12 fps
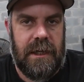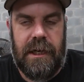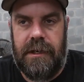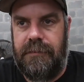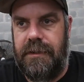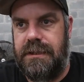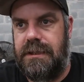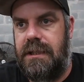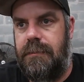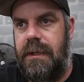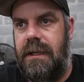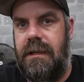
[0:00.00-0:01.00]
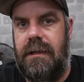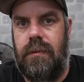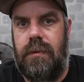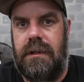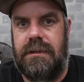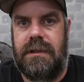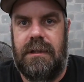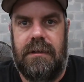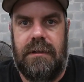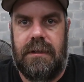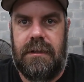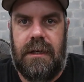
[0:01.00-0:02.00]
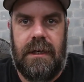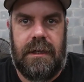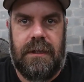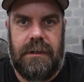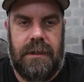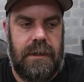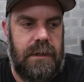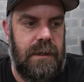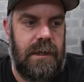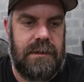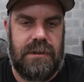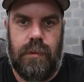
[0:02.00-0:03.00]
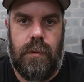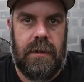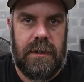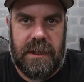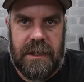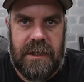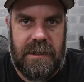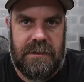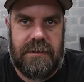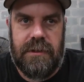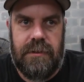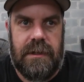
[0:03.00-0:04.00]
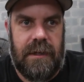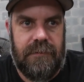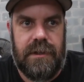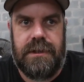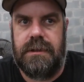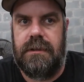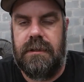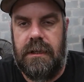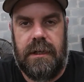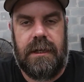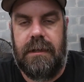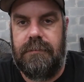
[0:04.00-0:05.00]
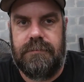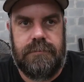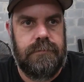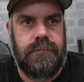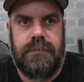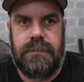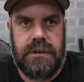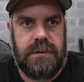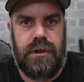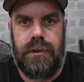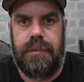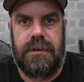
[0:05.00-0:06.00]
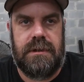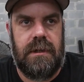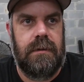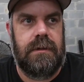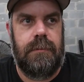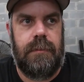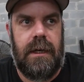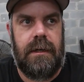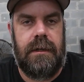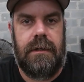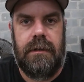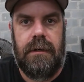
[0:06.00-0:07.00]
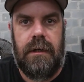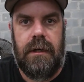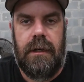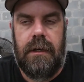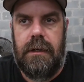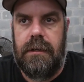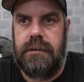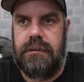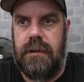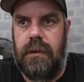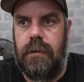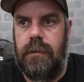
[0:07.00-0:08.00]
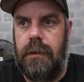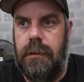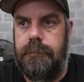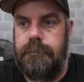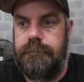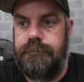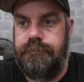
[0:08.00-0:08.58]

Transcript: Got a vision in my head of what it's going to look like, and I just want to get it to that vision. Like, I'm super stoked about it. So